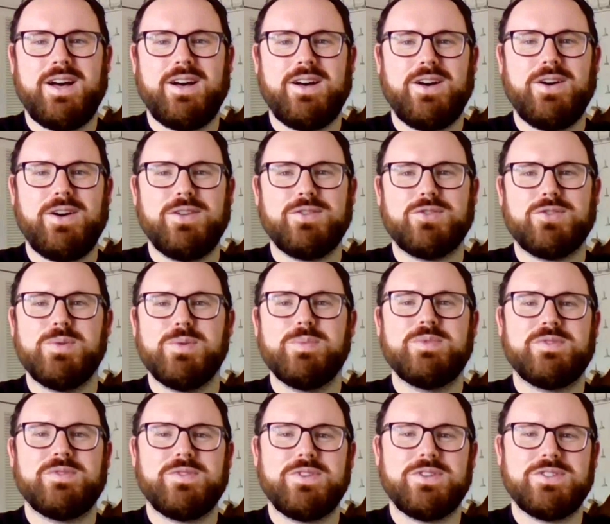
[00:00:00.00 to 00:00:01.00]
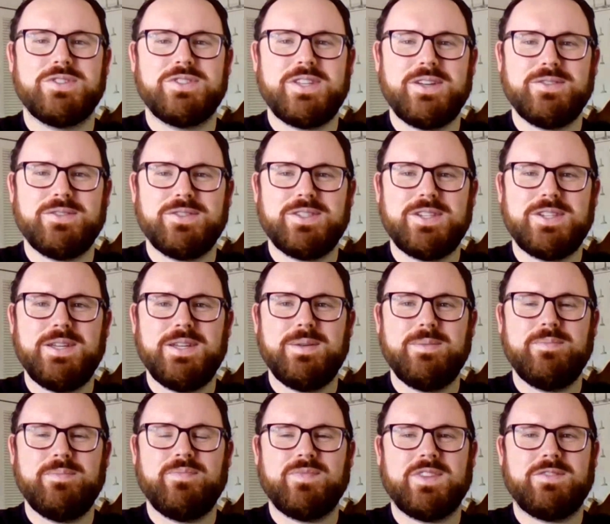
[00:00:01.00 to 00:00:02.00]
hunt groups for your sales
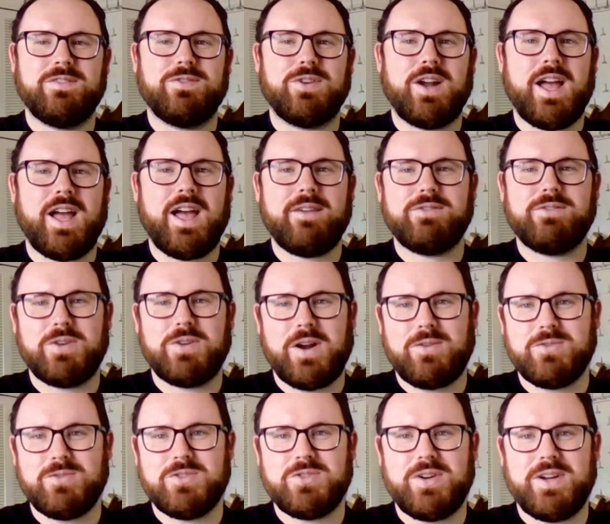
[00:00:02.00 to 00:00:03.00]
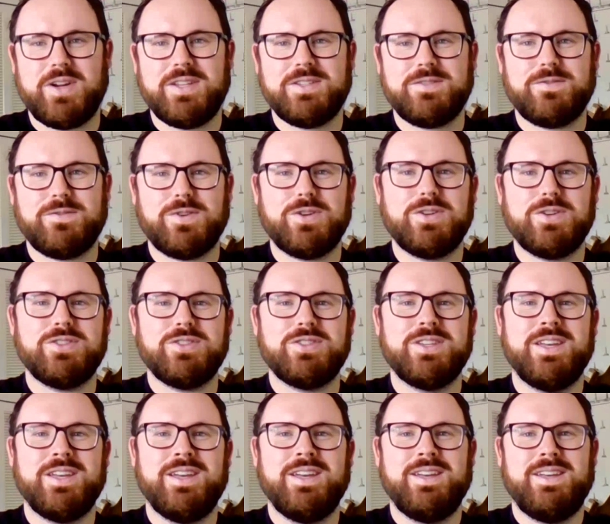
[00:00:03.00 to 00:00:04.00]
team, for after hours
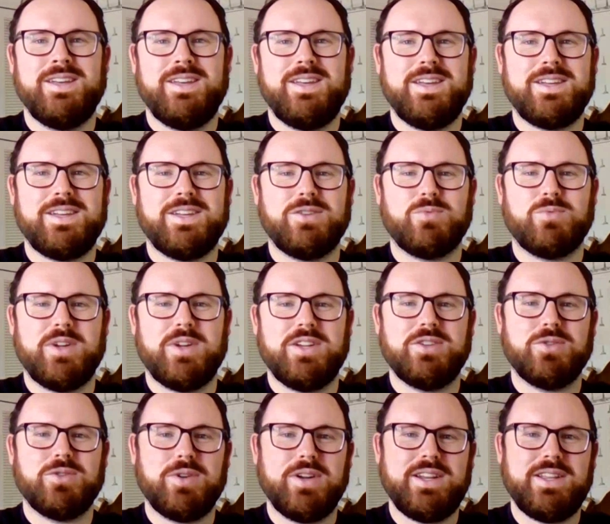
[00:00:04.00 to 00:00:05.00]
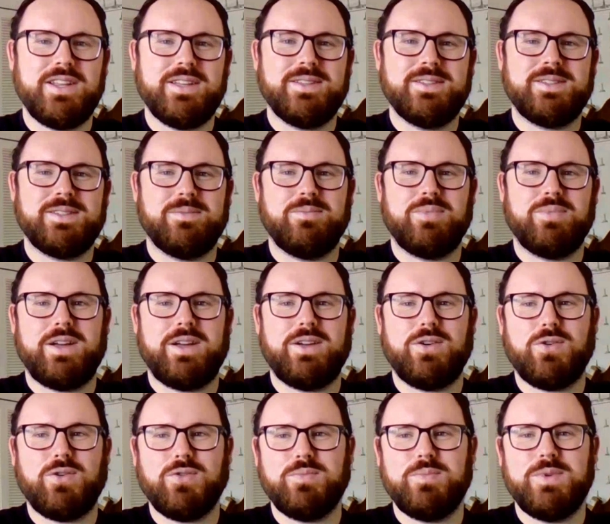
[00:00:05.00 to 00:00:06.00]
transfers. It can read greetings and play
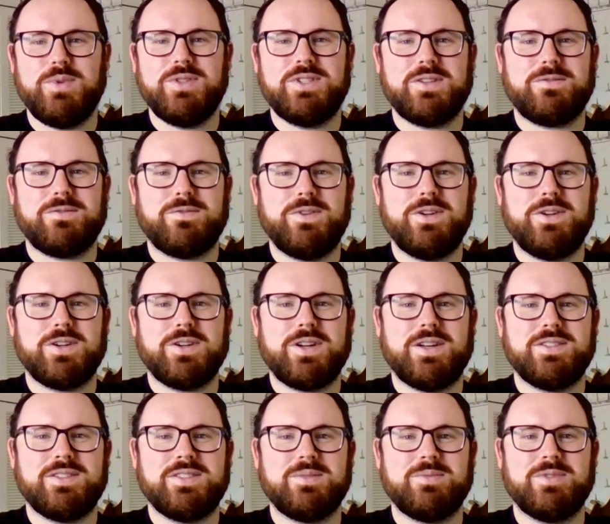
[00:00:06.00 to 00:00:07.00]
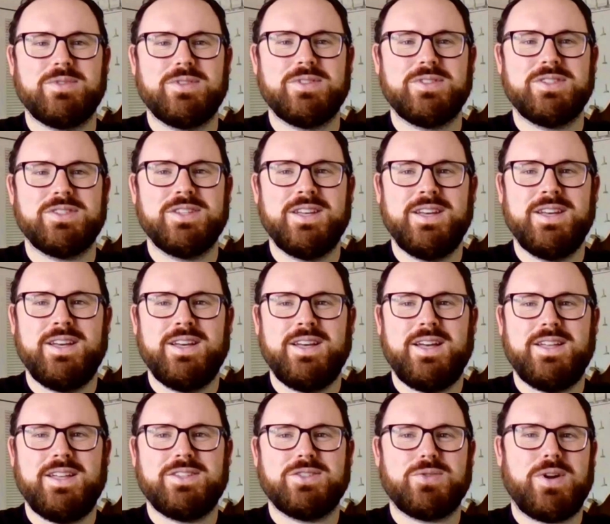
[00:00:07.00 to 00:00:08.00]
hold music for your customers.
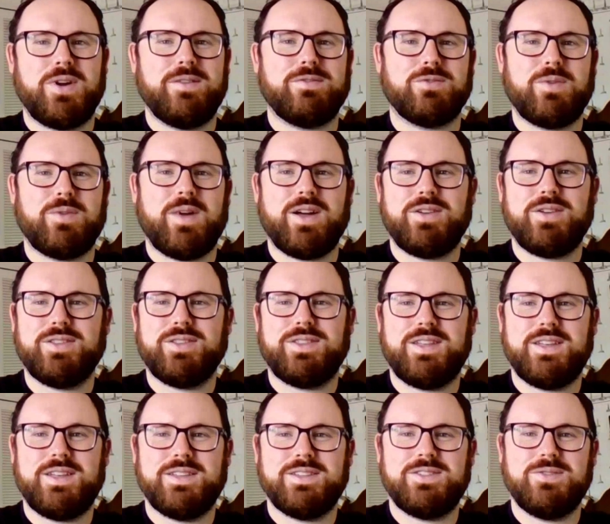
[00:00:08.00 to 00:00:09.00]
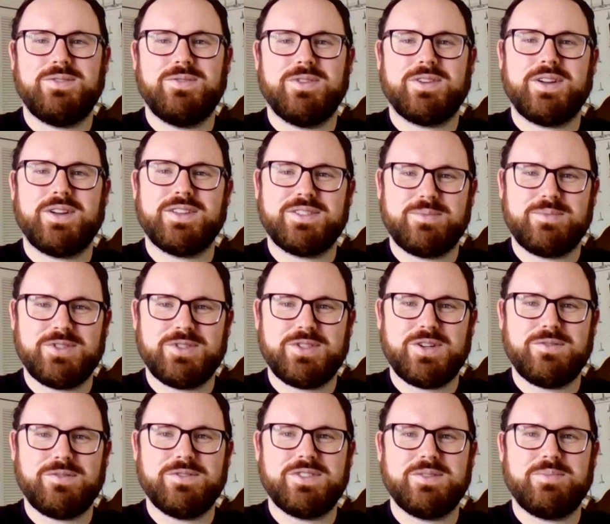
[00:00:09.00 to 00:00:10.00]
It's great for routing things to a customer
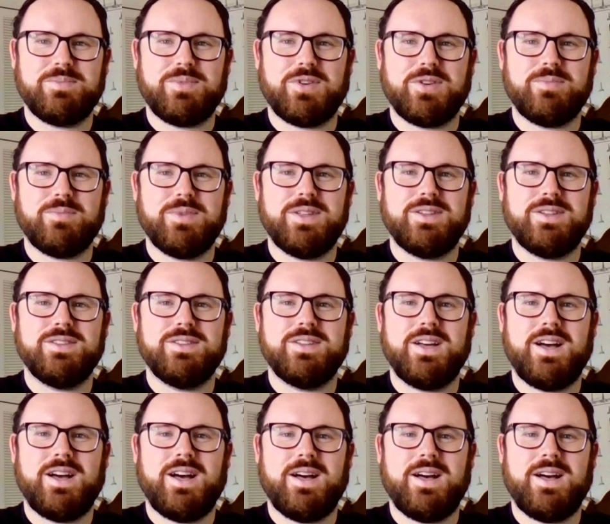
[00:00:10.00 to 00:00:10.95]
service department.